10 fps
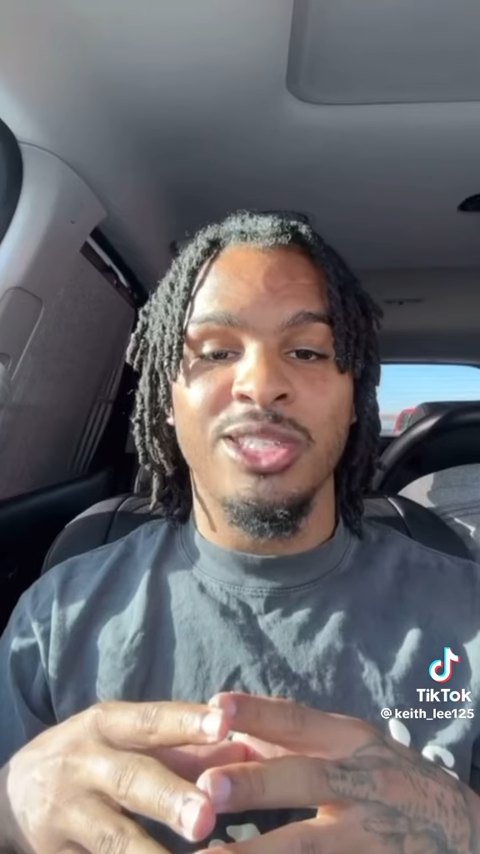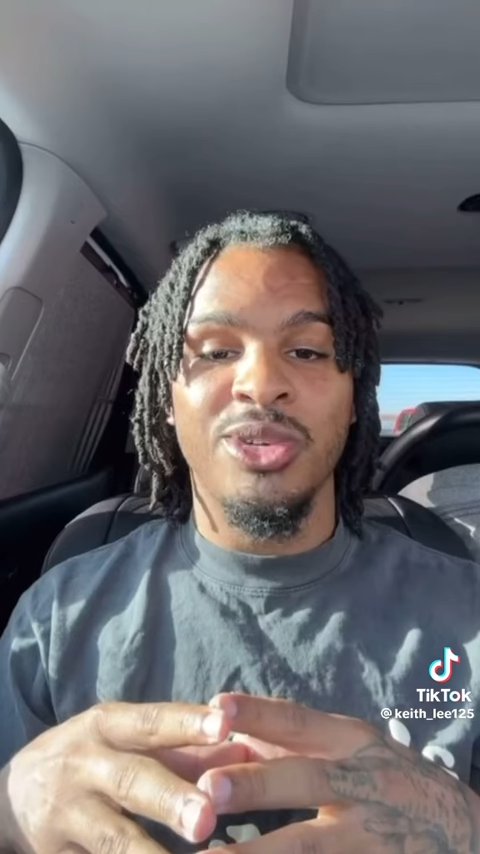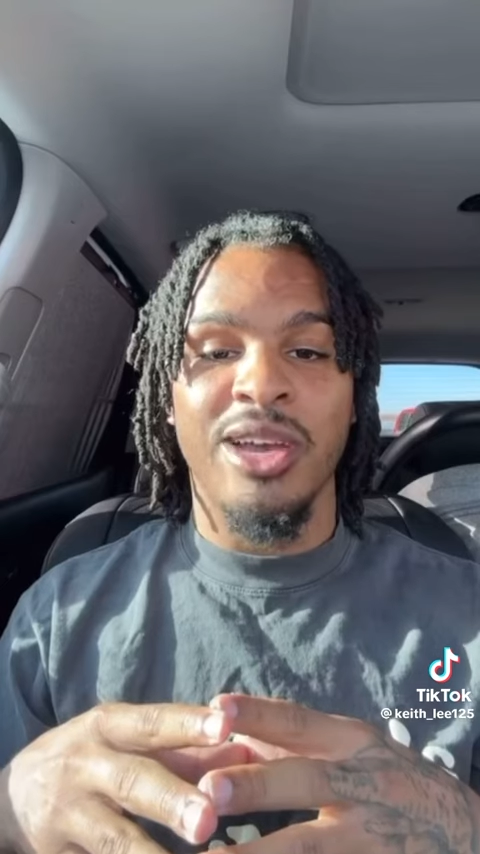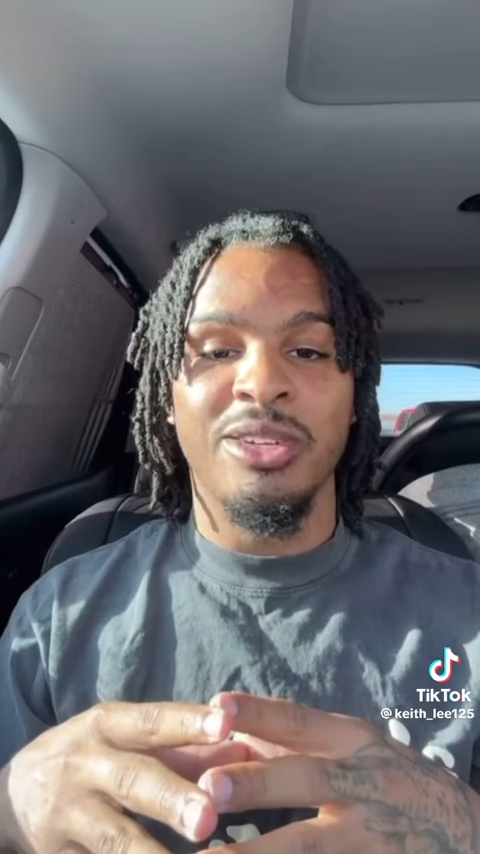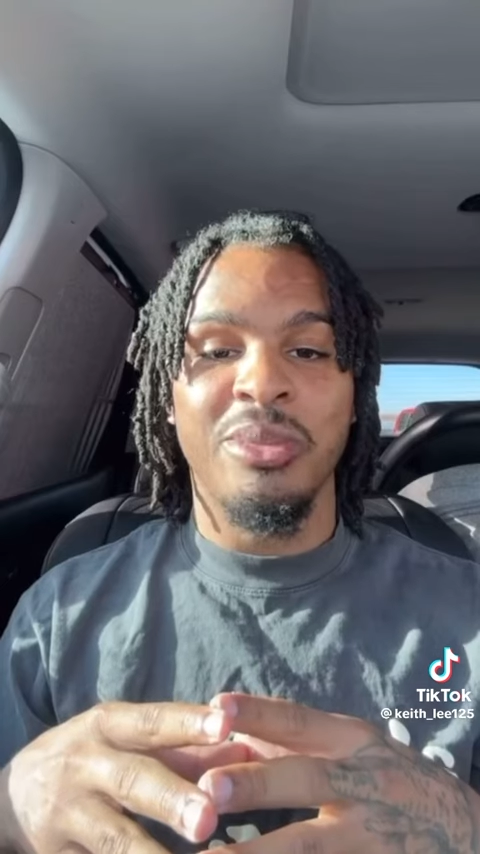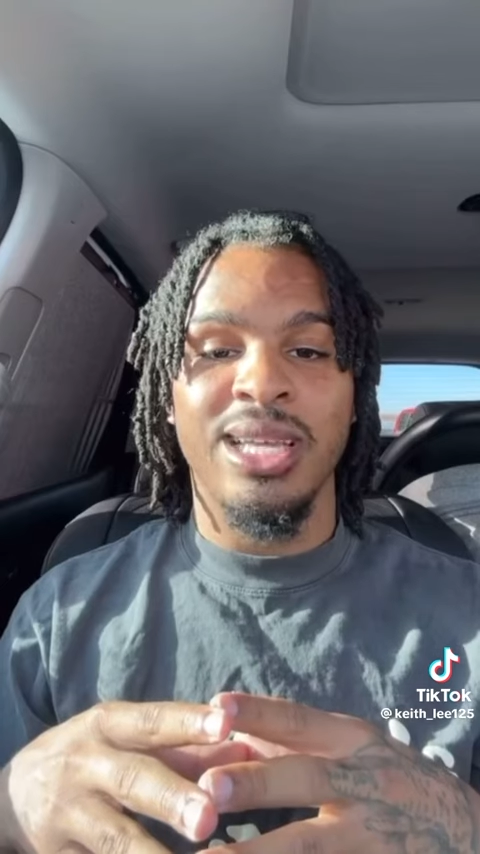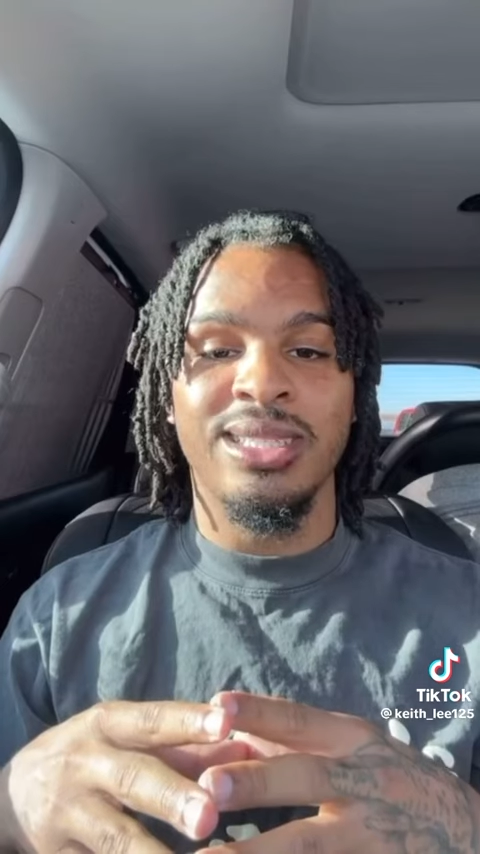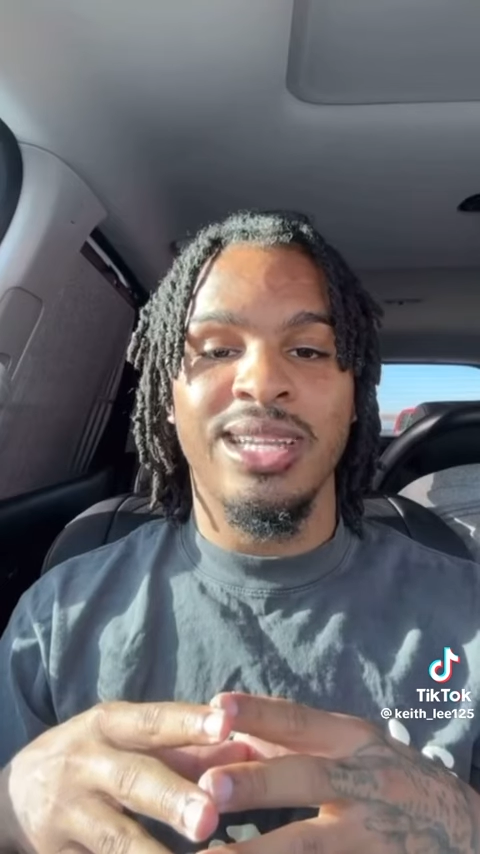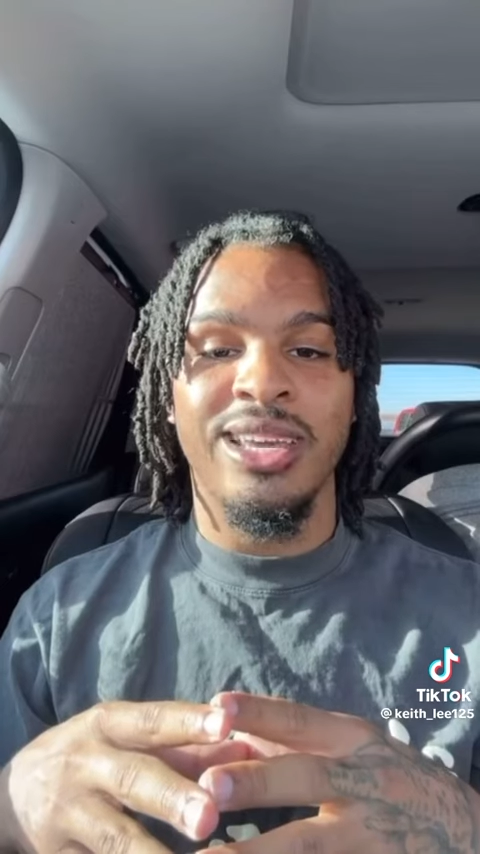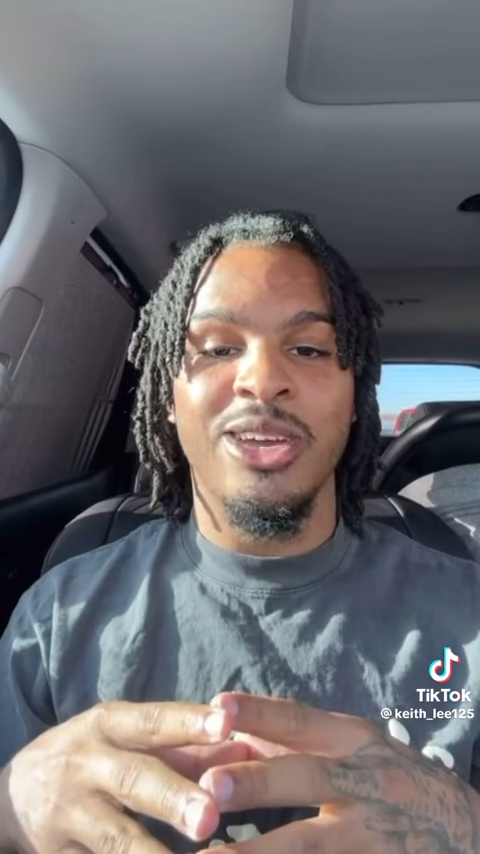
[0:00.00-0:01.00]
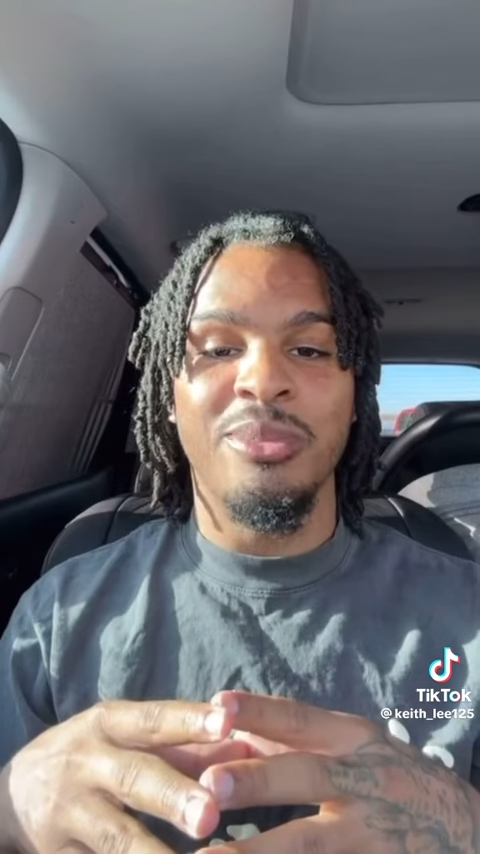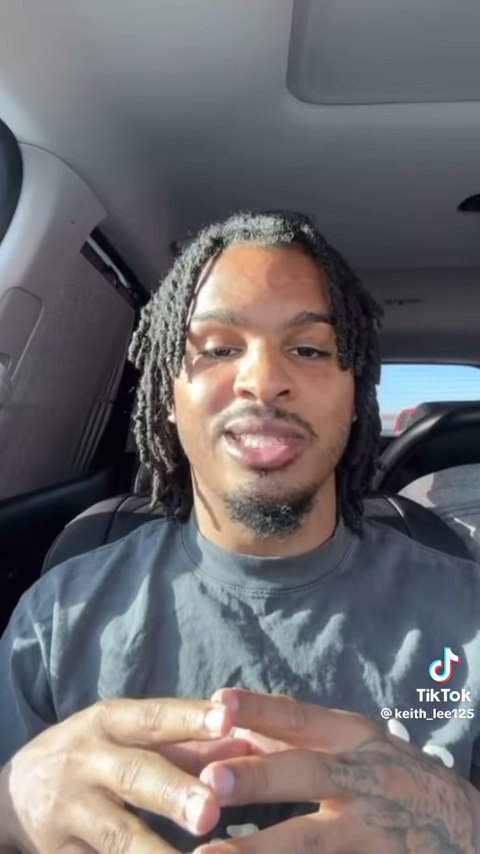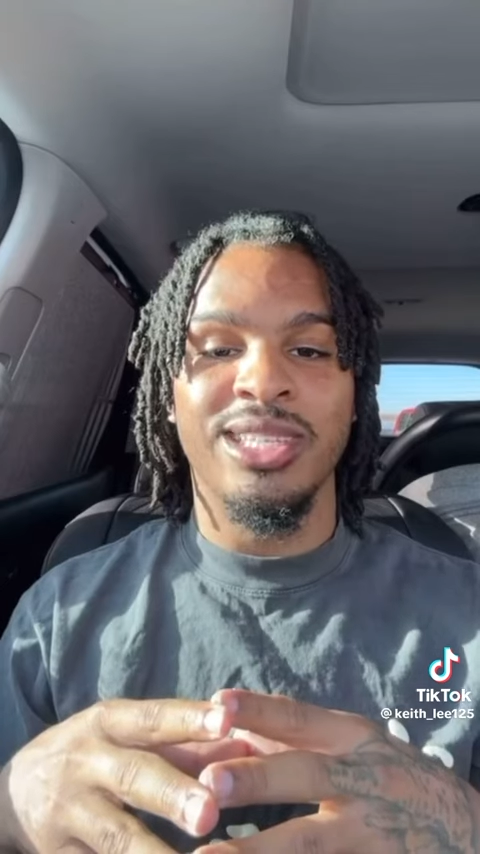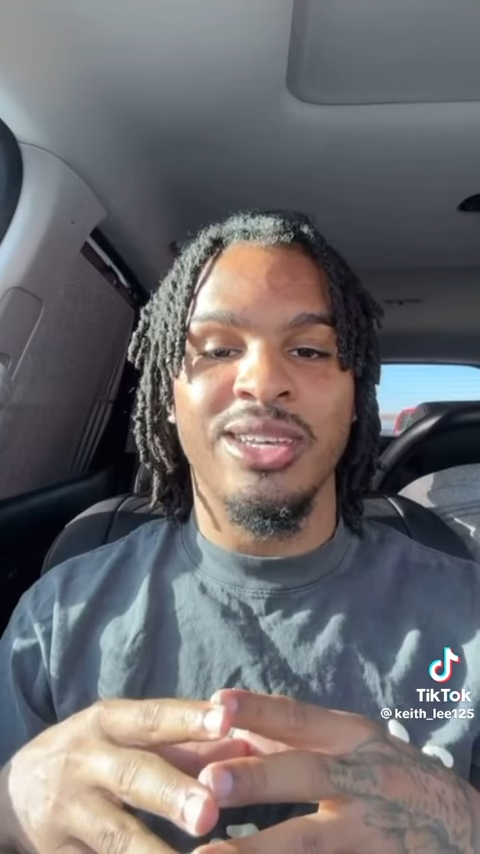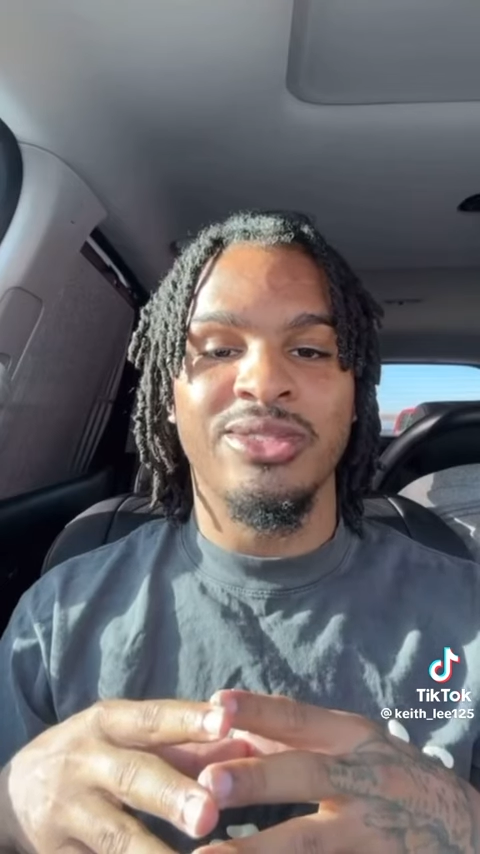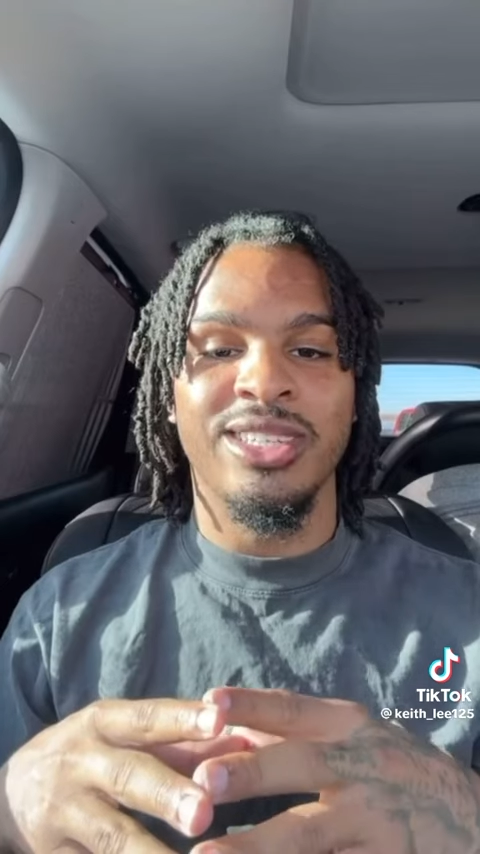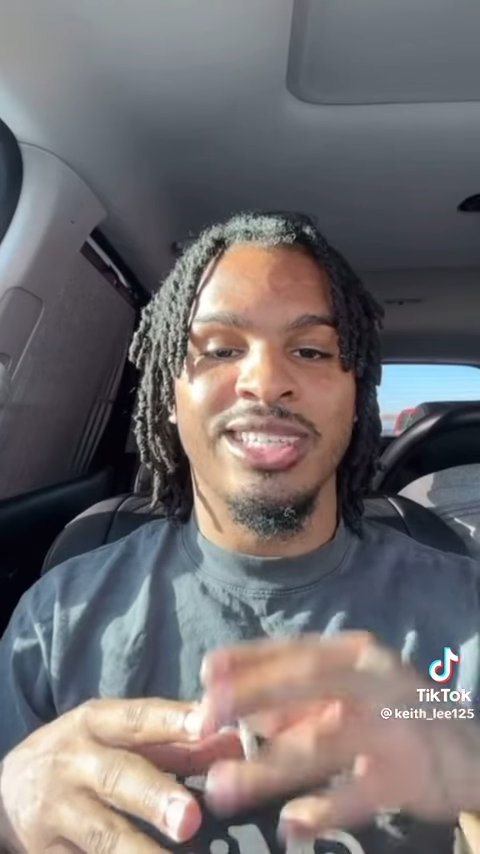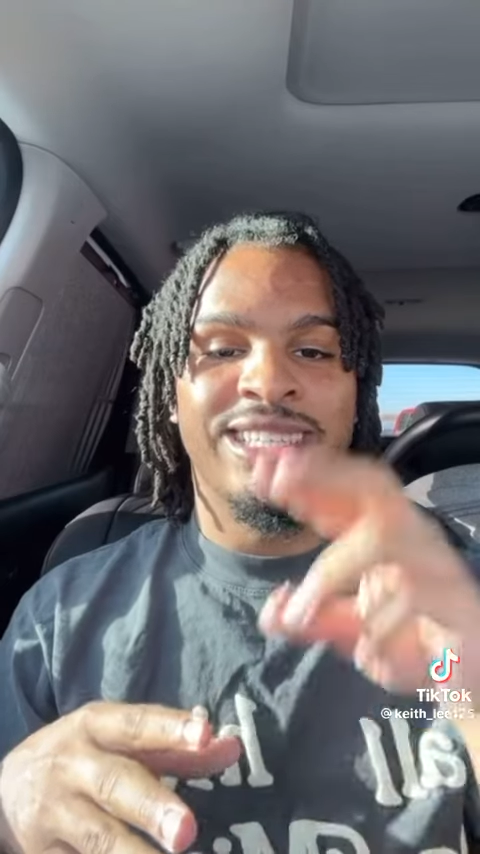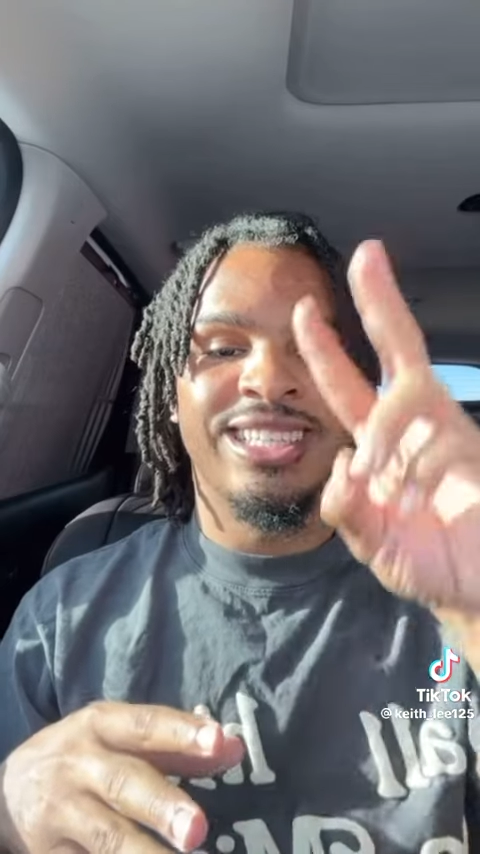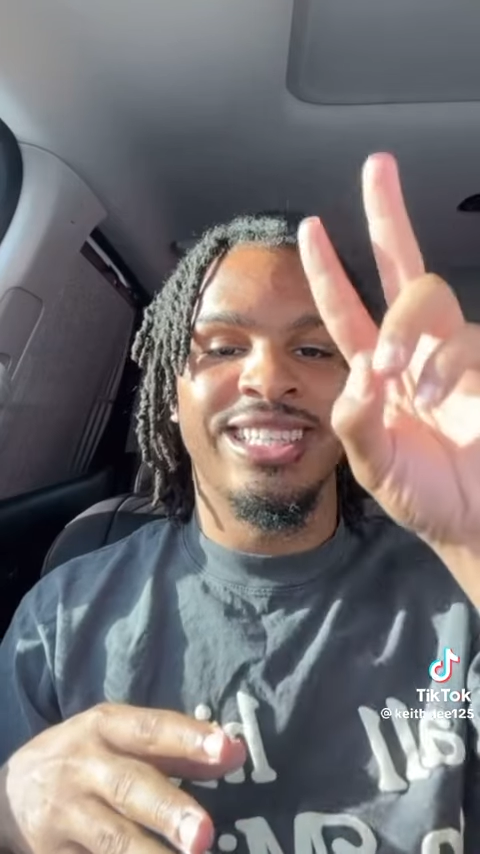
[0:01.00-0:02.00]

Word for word: God bless you. Have an amazing day. Y'all be safe.